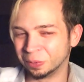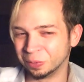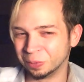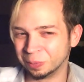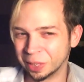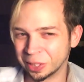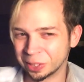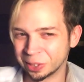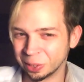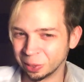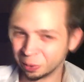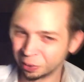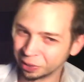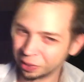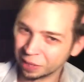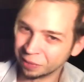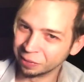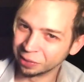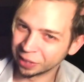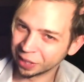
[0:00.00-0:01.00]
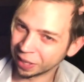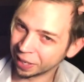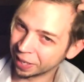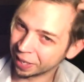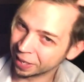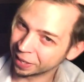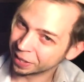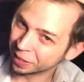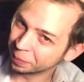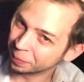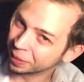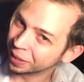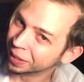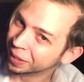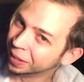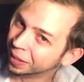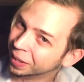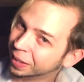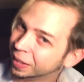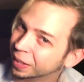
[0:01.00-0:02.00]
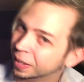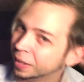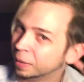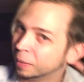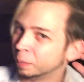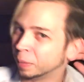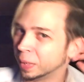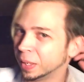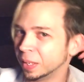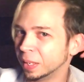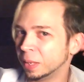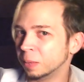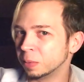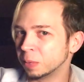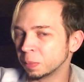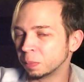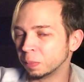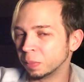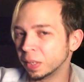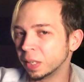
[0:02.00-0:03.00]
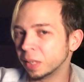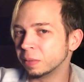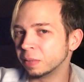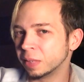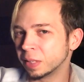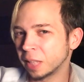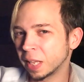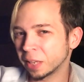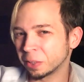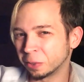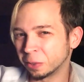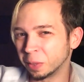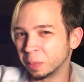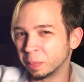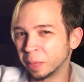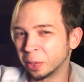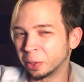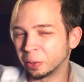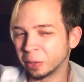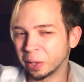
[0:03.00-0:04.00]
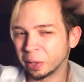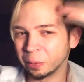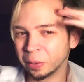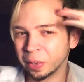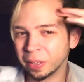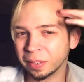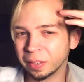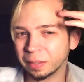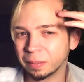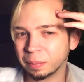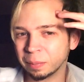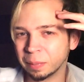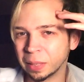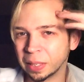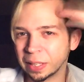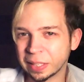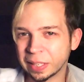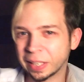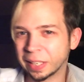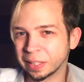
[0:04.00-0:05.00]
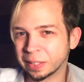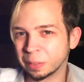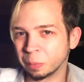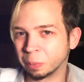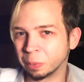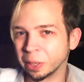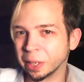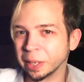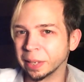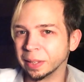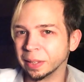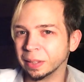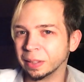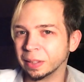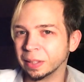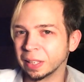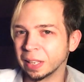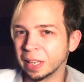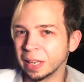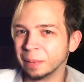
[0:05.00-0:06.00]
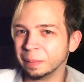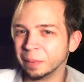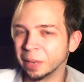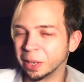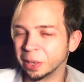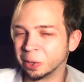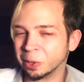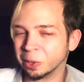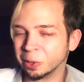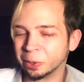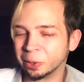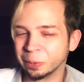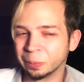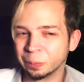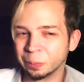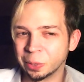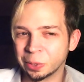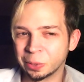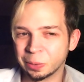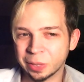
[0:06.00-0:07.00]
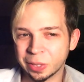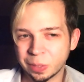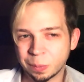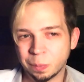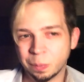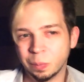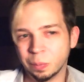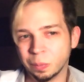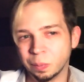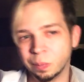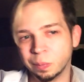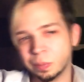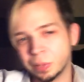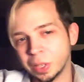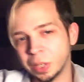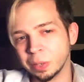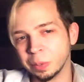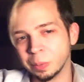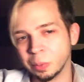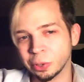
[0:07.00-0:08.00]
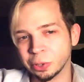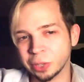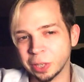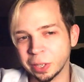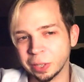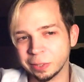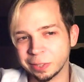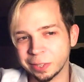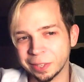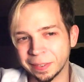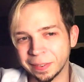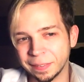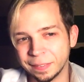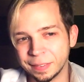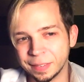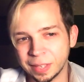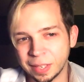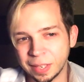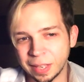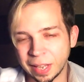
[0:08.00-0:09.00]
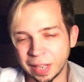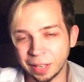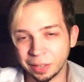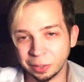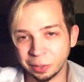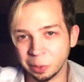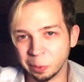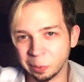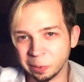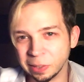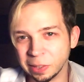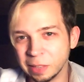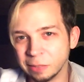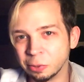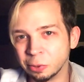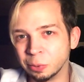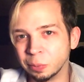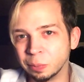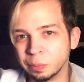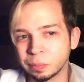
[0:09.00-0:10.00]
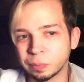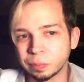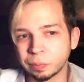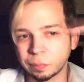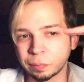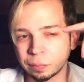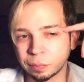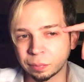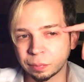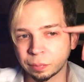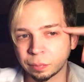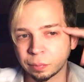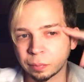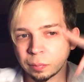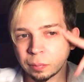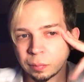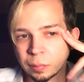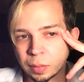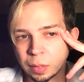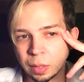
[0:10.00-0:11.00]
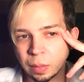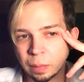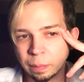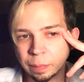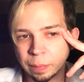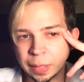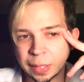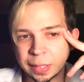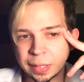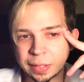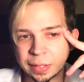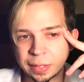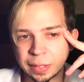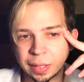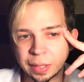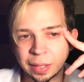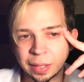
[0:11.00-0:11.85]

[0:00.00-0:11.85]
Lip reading: much lower level than I had to be, but it was actually better that way because I got to play the game on hard, which was, you know, more challenging at a lower level. But